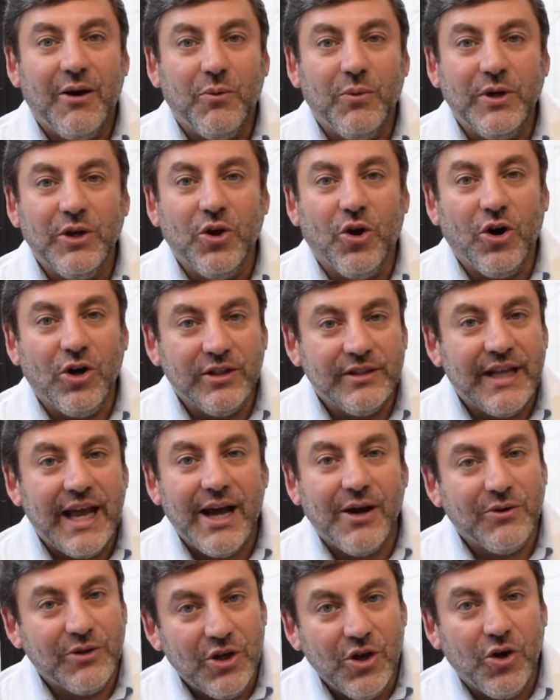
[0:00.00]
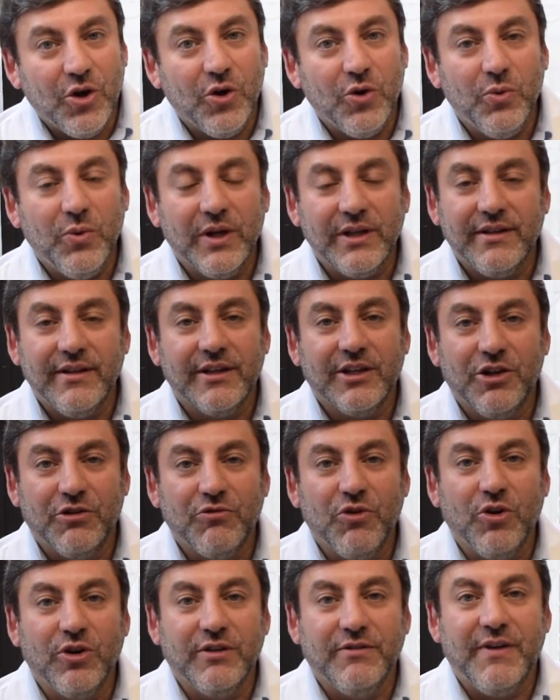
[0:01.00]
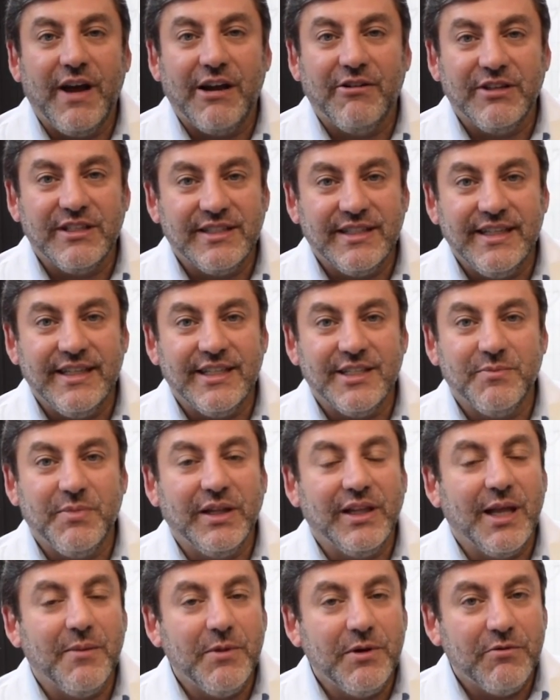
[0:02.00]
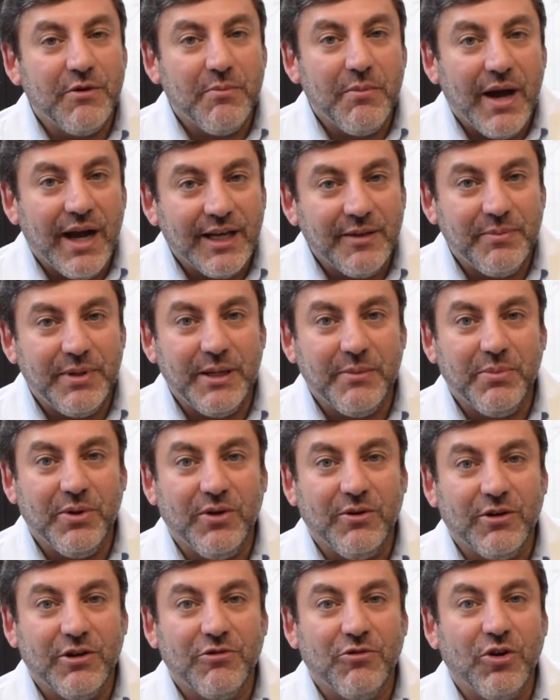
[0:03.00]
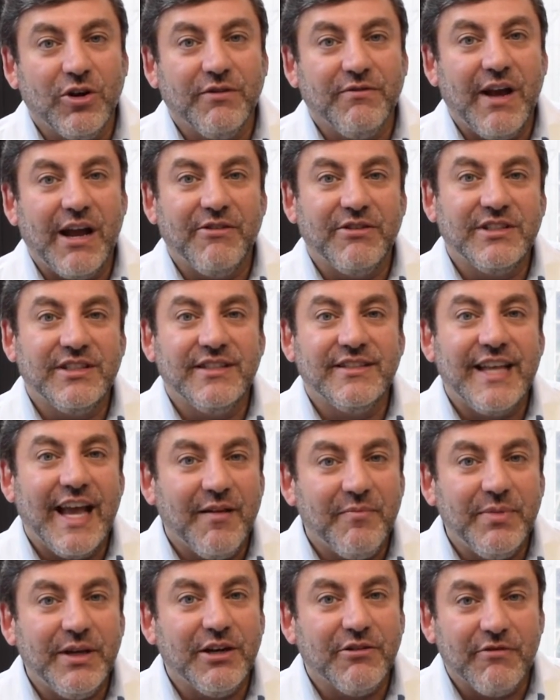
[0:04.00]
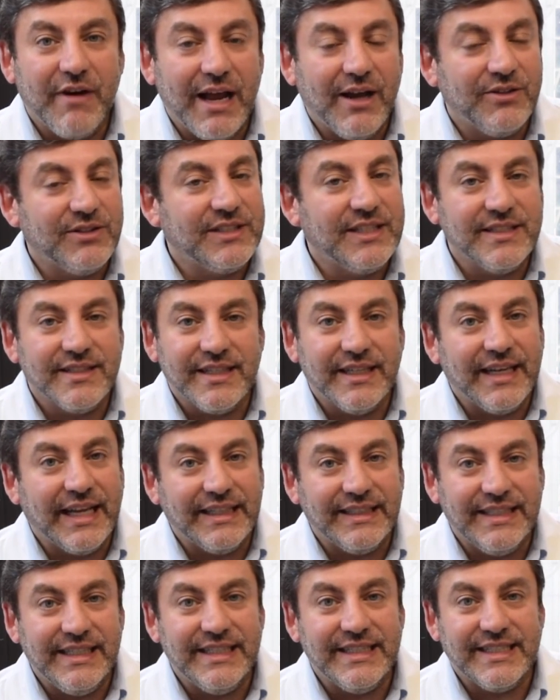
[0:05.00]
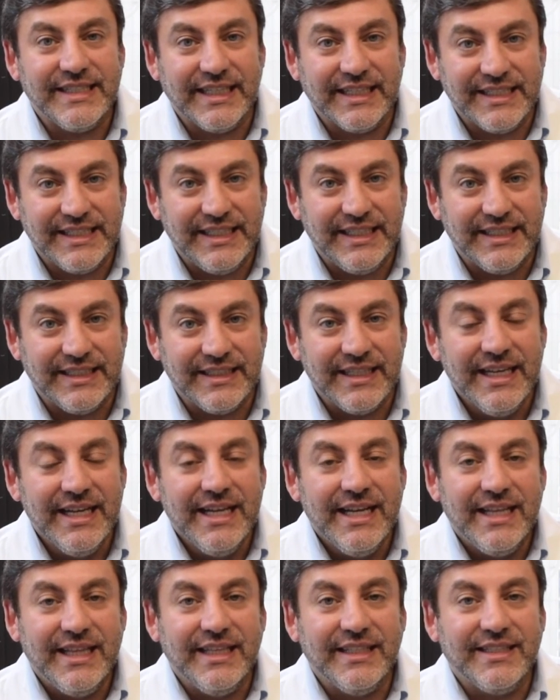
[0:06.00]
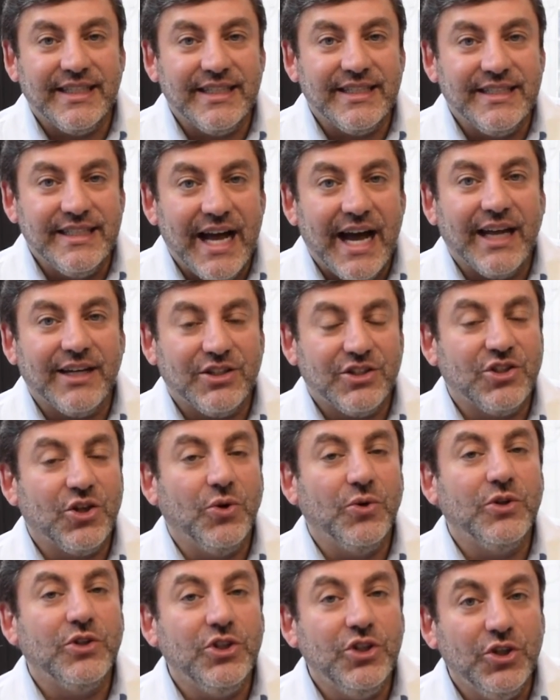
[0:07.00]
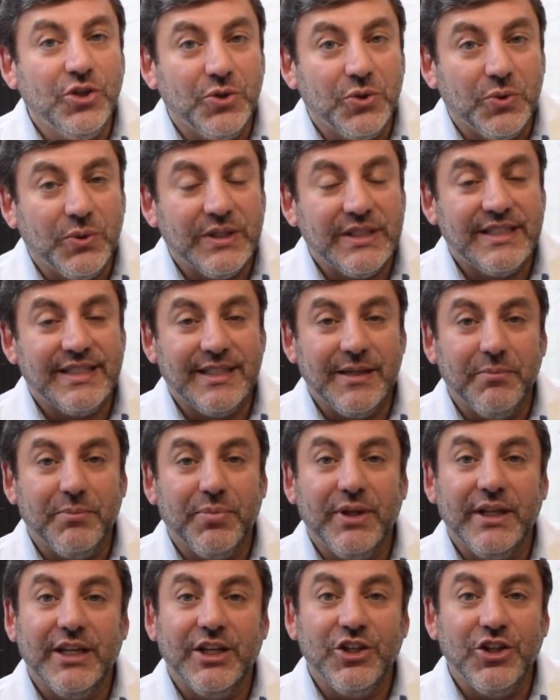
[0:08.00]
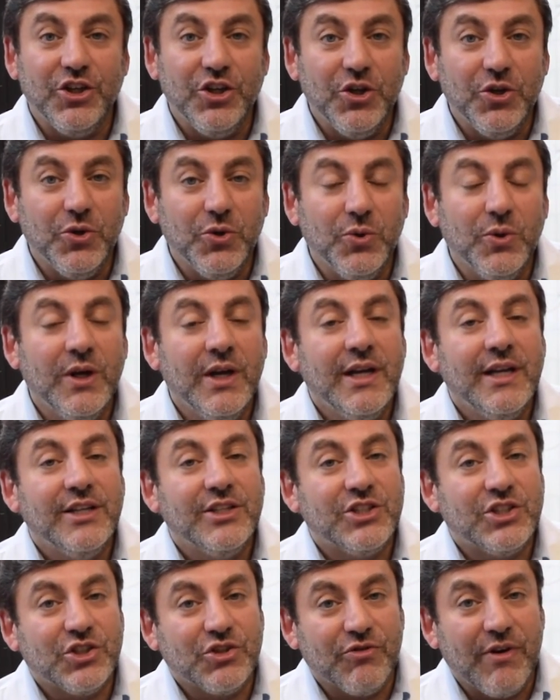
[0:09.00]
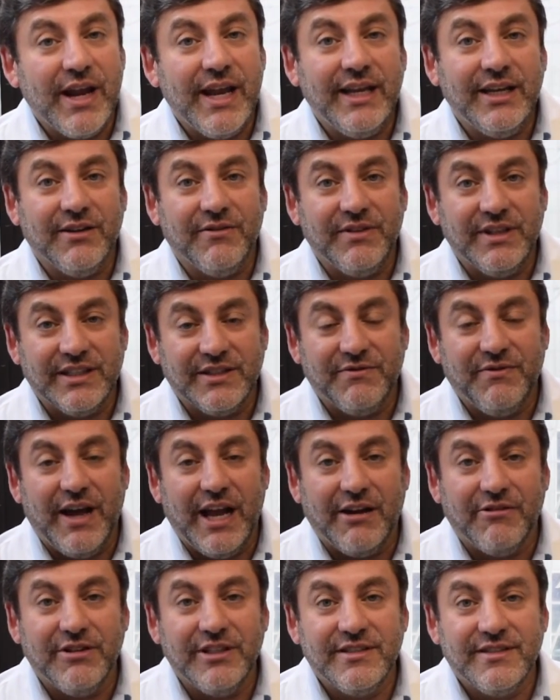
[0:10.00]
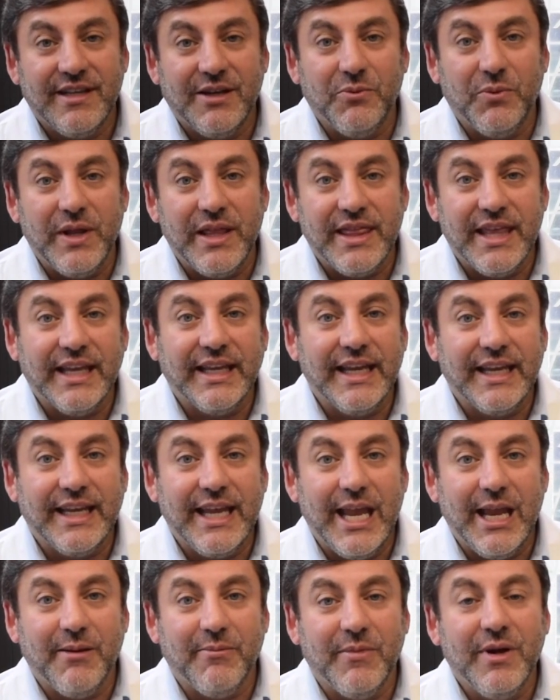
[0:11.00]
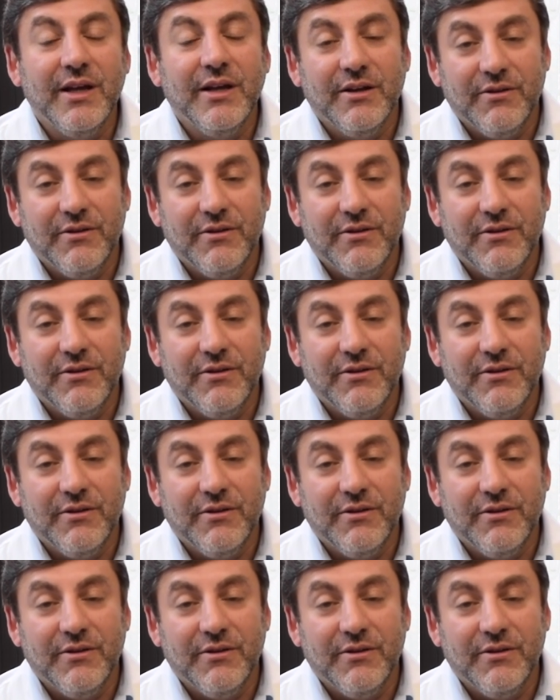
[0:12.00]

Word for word: we all now know what a coronavirus is, but let me remind people, coronaviruses have been around since the 1960s. This is not so new, it's simply a new strain of this virus, and we think it came